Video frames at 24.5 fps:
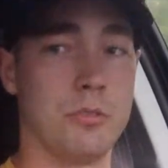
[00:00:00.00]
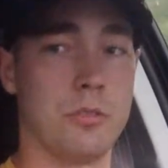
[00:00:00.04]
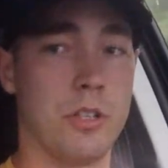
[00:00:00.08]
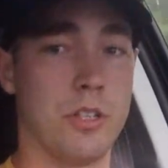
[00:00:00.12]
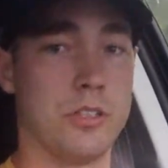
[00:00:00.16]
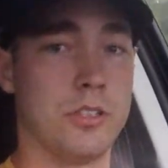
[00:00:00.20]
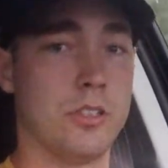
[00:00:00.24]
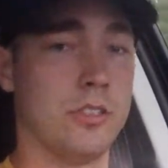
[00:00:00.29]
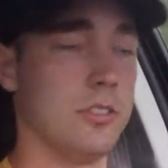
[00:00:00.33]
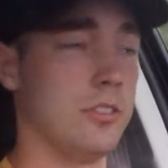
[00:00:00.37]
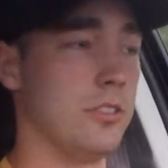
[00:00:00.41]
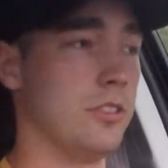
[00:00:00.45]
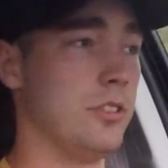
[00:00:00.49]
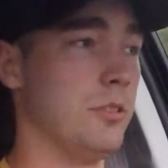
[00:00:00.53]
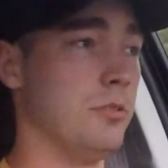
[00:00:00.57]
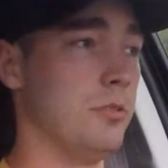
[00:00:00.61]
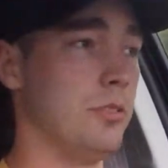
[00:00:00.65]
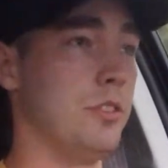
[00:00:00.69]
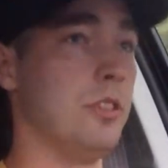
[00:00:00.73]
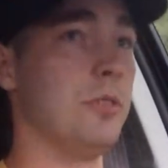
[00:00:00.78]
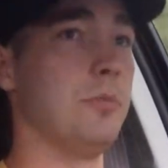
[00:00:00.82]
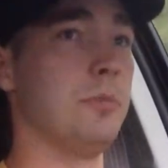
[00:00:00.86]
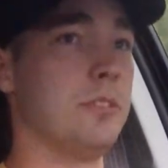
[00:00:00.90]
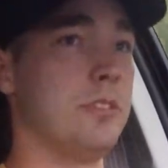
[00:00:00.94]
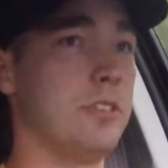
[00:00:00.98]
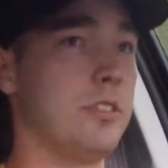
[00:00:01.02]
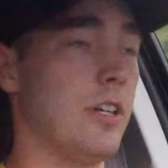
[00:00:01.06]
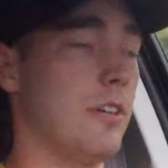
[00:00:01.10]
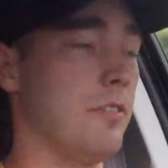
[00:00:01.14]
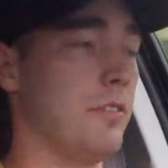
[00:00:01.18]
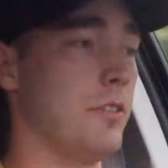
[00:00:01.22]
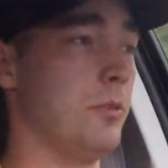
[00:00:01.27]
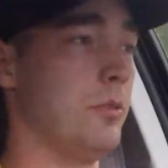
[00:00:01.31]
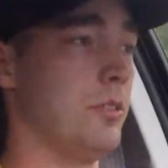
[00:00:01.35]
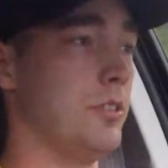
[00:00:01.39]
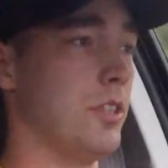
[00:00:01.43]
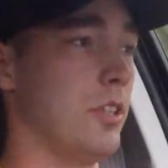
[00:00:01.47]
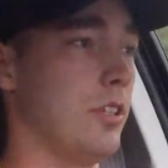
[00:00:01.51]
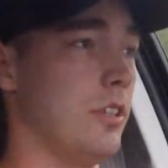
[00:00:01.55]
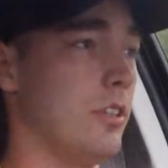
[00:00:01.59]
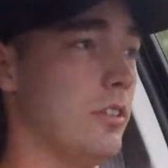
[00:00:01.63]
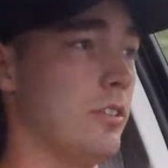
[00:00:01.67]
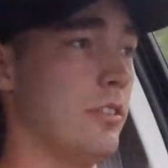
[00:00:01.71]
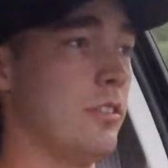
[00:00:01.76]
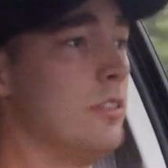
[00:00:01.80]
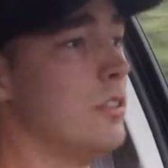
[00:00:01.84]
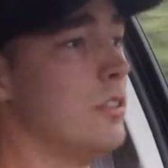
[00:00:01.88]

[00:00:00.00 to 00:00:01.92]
Russians do stupid stuff to each other.